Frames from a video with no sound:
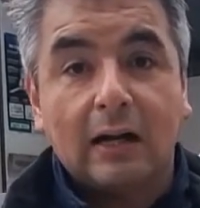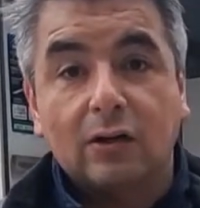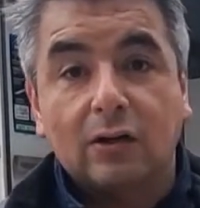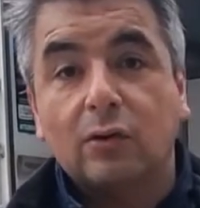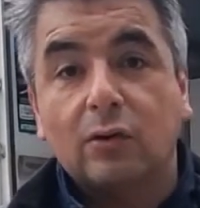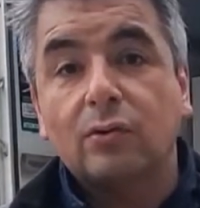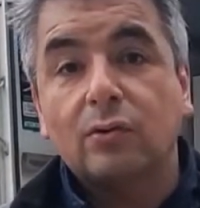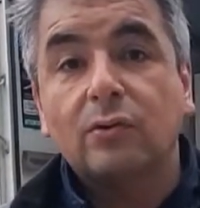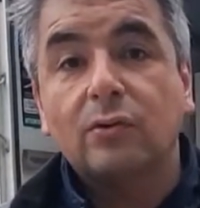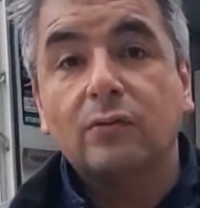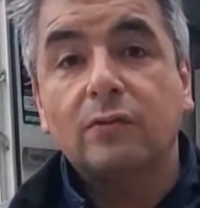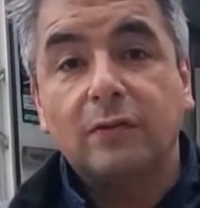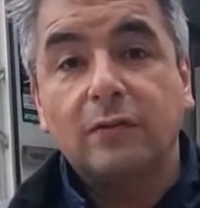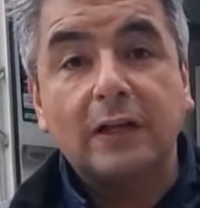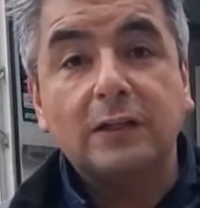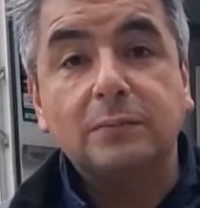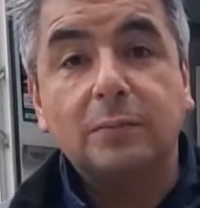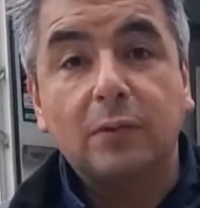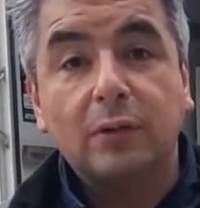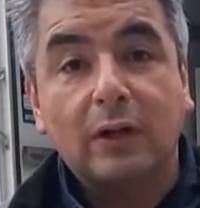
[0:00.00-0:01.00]
Go to
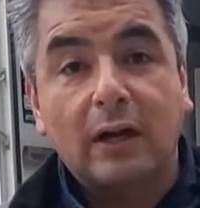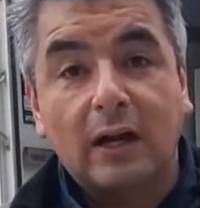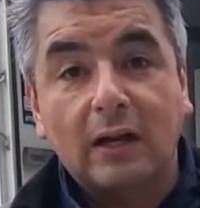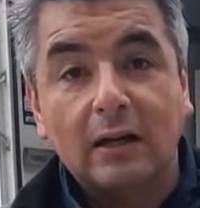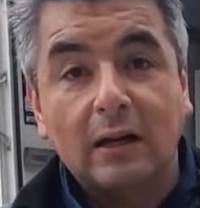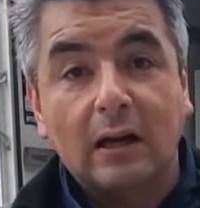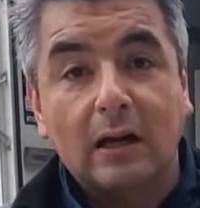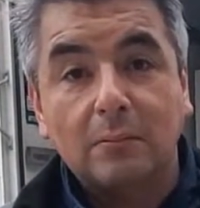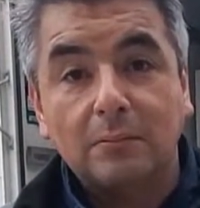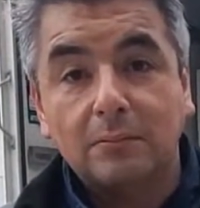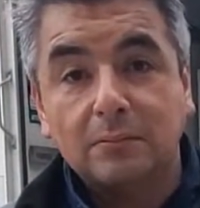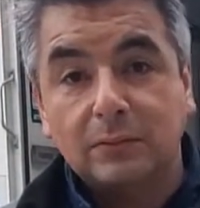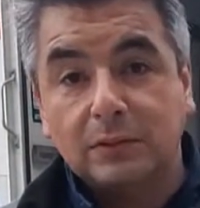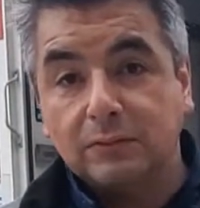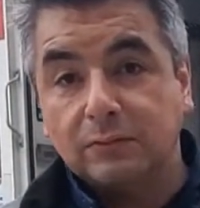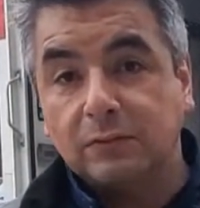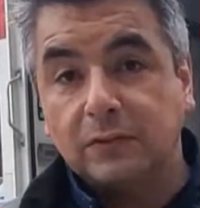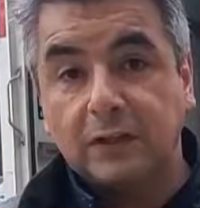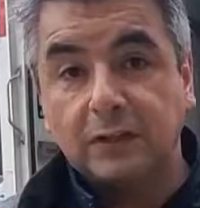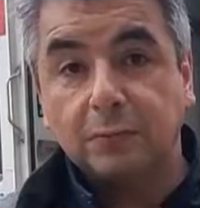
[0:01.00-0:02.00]
Facebook. I'm
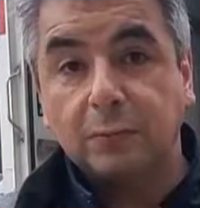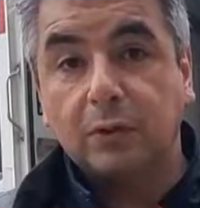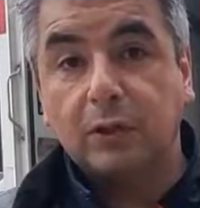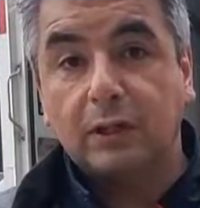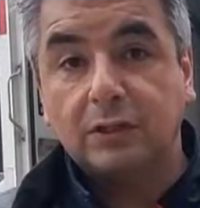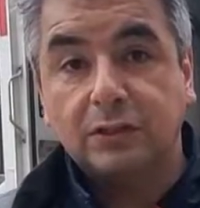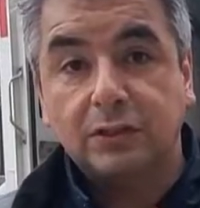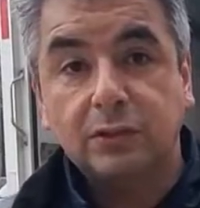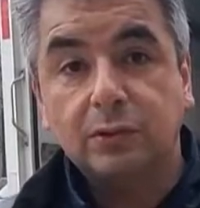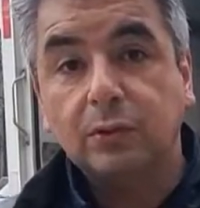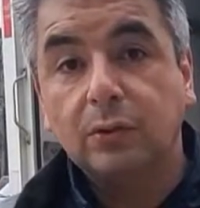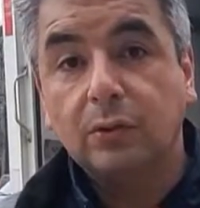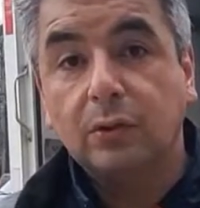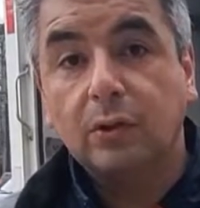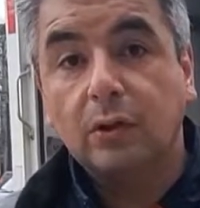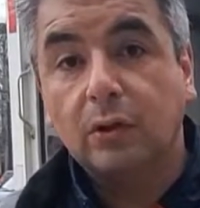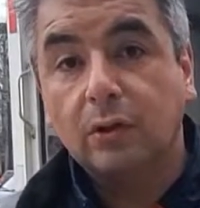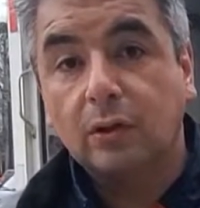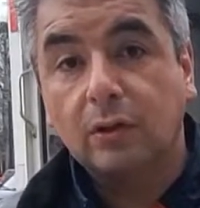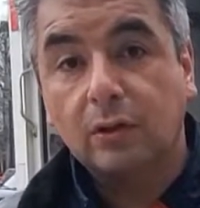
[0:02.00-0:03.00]
in Facebook as Hugo
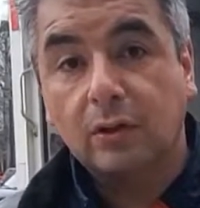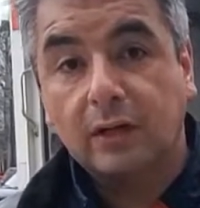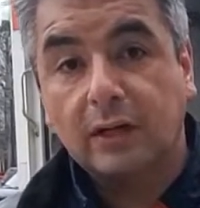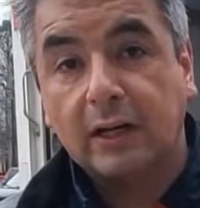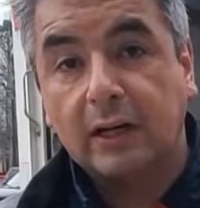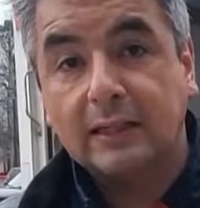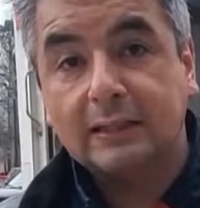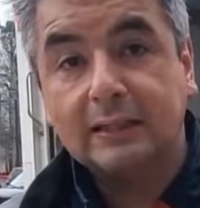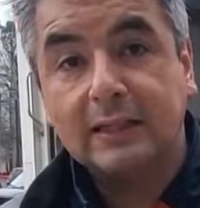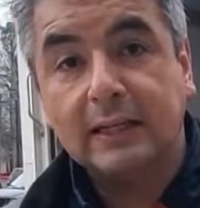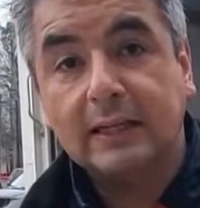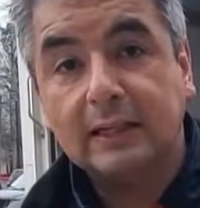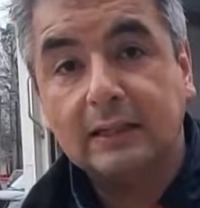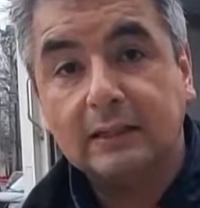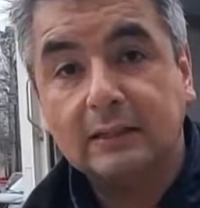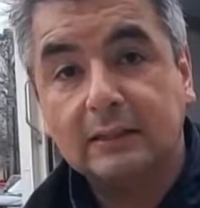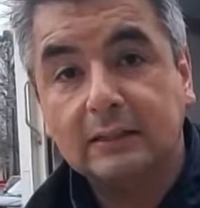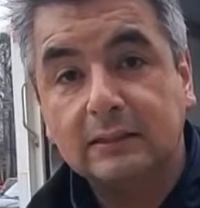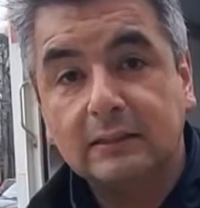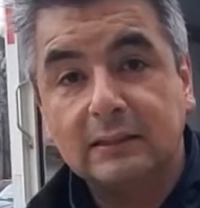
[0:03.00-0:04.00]
Correa
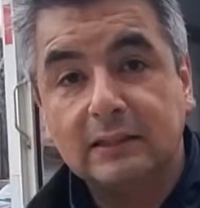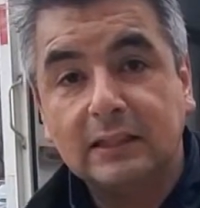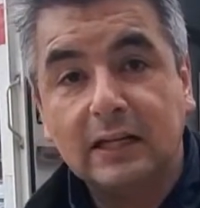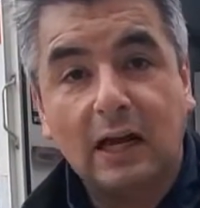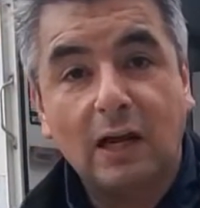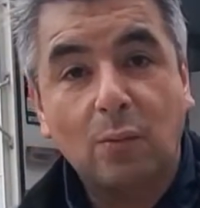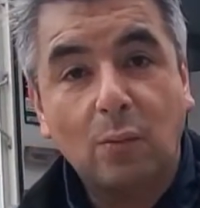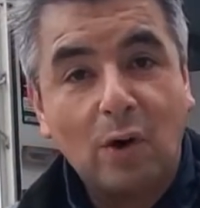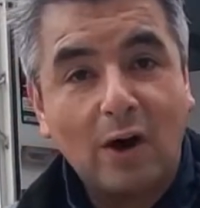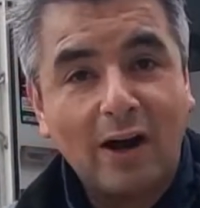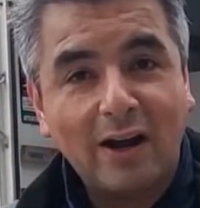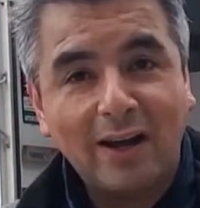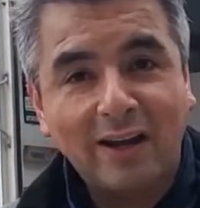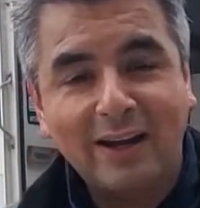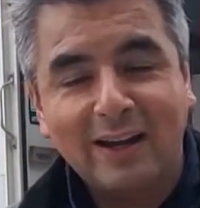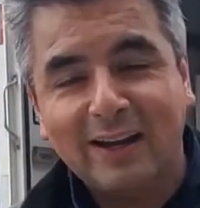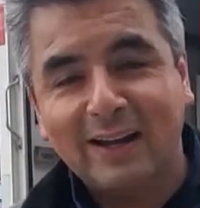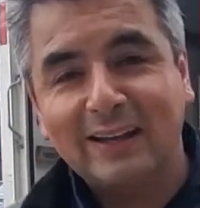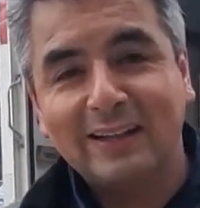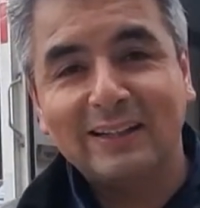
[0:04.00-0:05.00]
DIY,
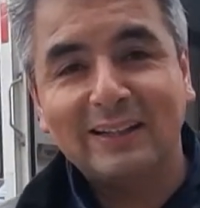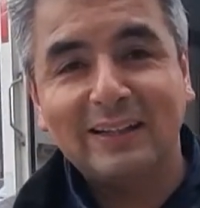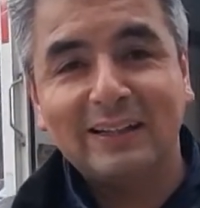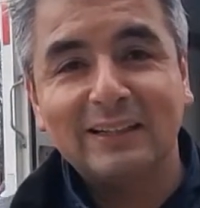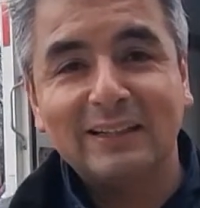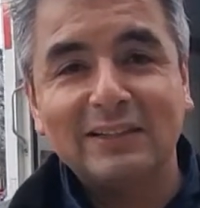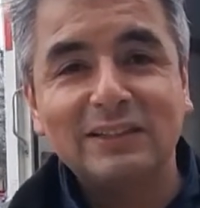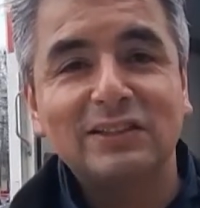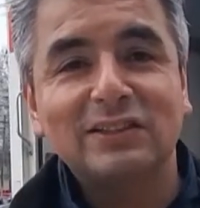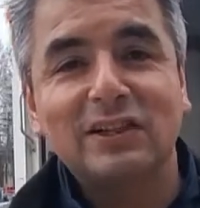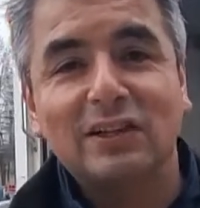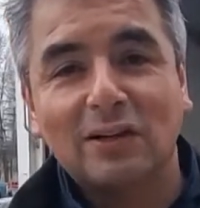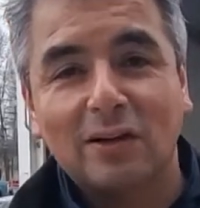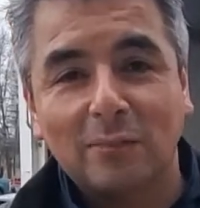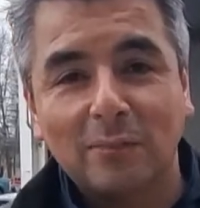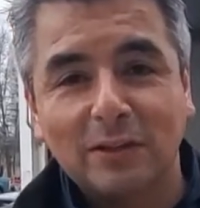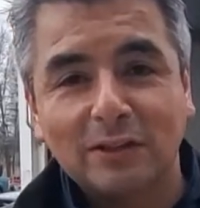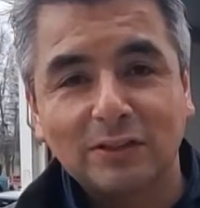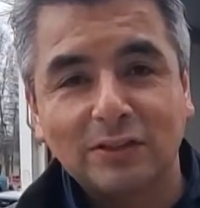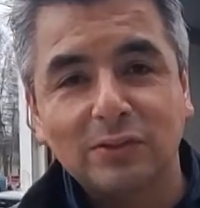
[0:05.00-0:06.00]
and in
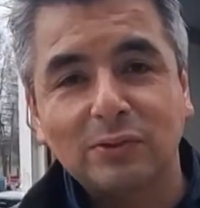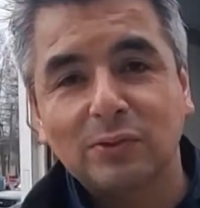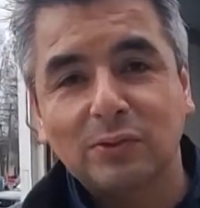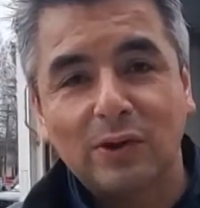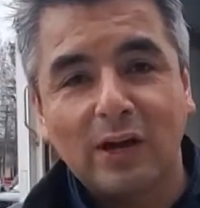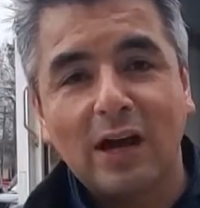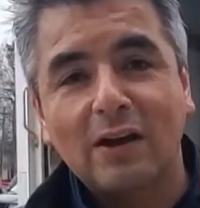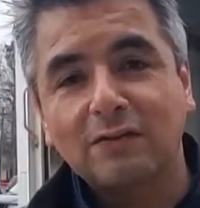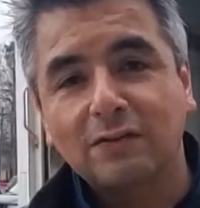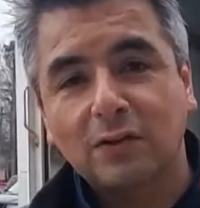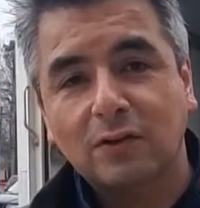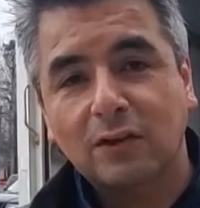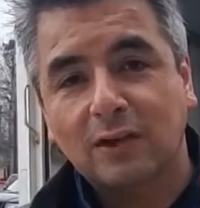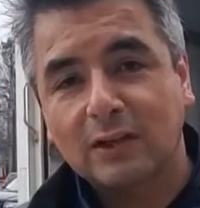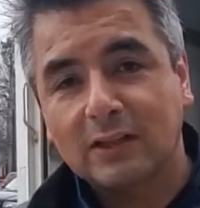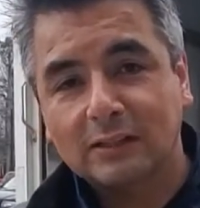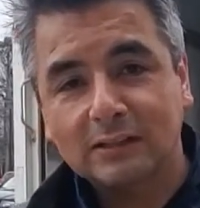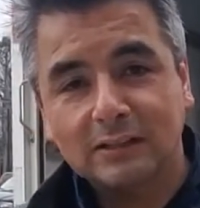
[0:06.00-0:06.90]
Instagram as Hugo F Correa